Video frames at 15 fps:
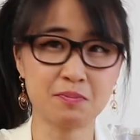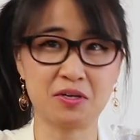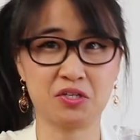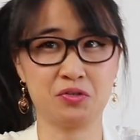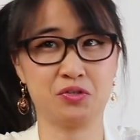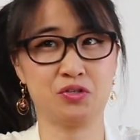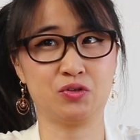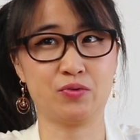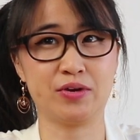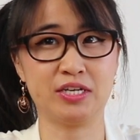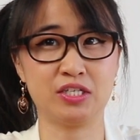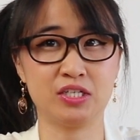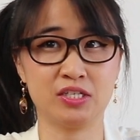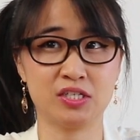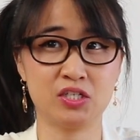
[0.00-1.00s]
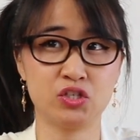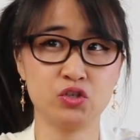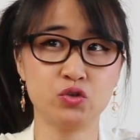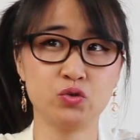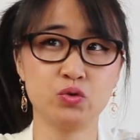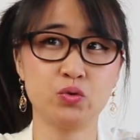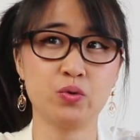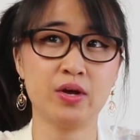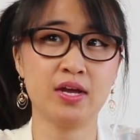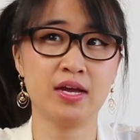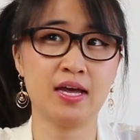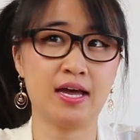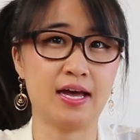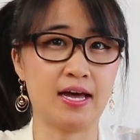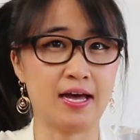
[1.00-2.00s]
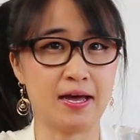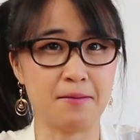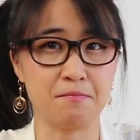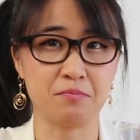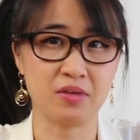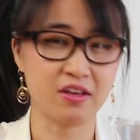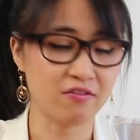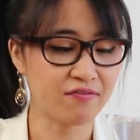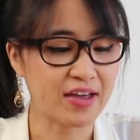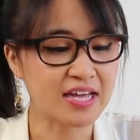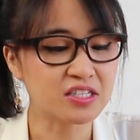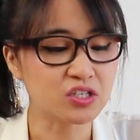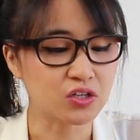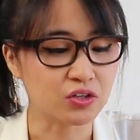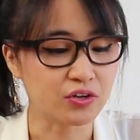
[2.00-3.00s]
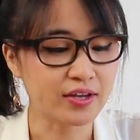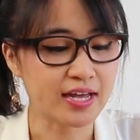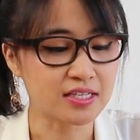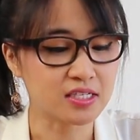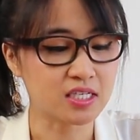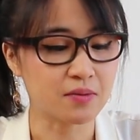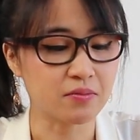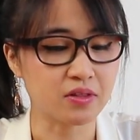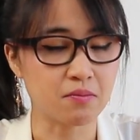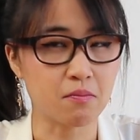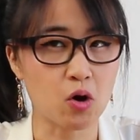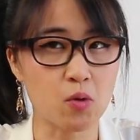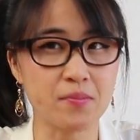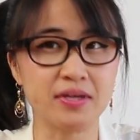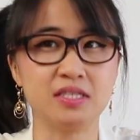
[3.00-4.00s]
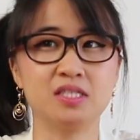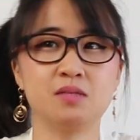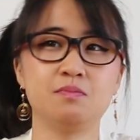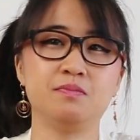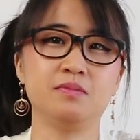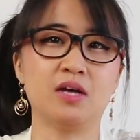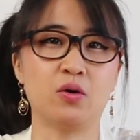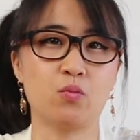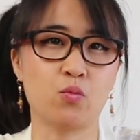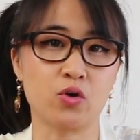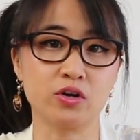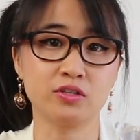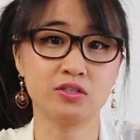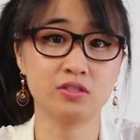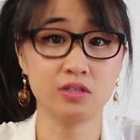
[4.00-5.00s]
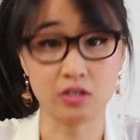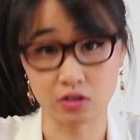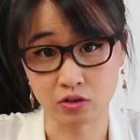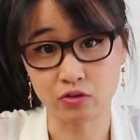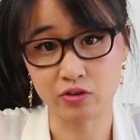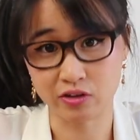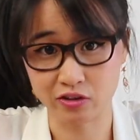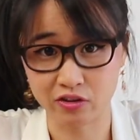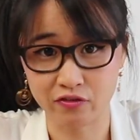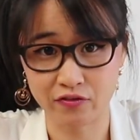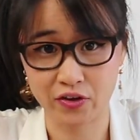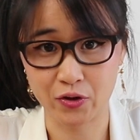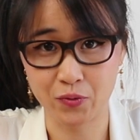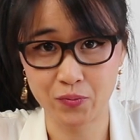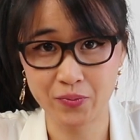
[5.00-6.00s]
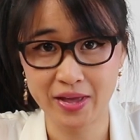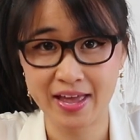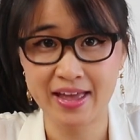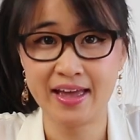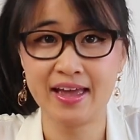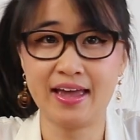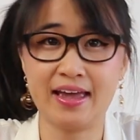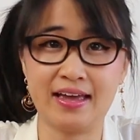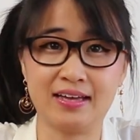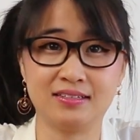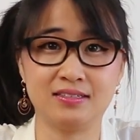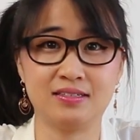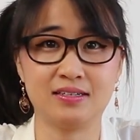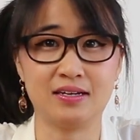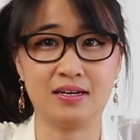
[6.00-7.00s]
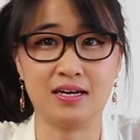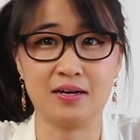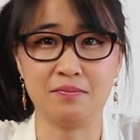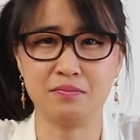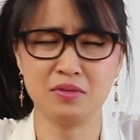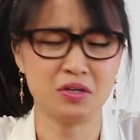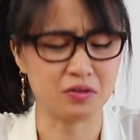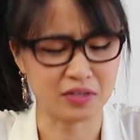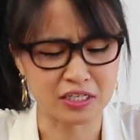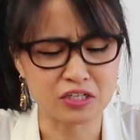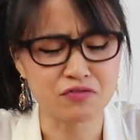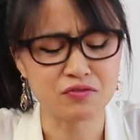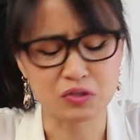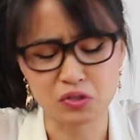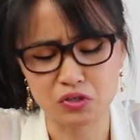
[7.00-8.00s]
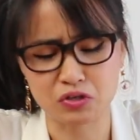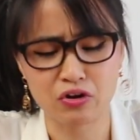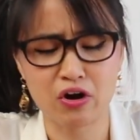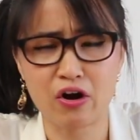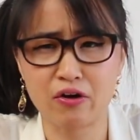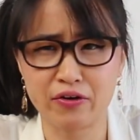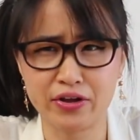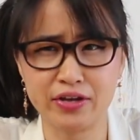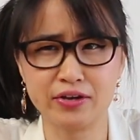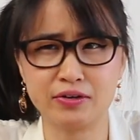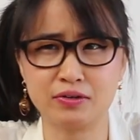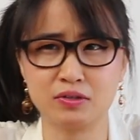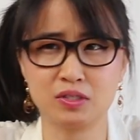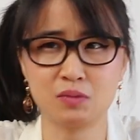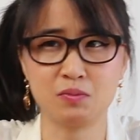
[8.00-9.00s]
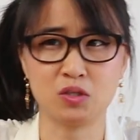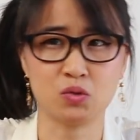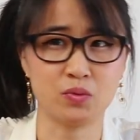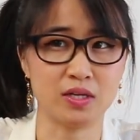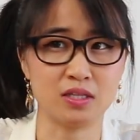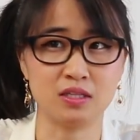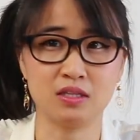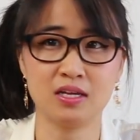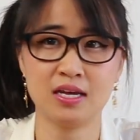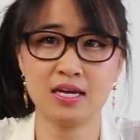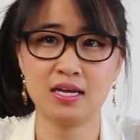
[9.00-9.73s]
special story just to give fans a look at some of the moments that weren't included in the film, and like different scenarios between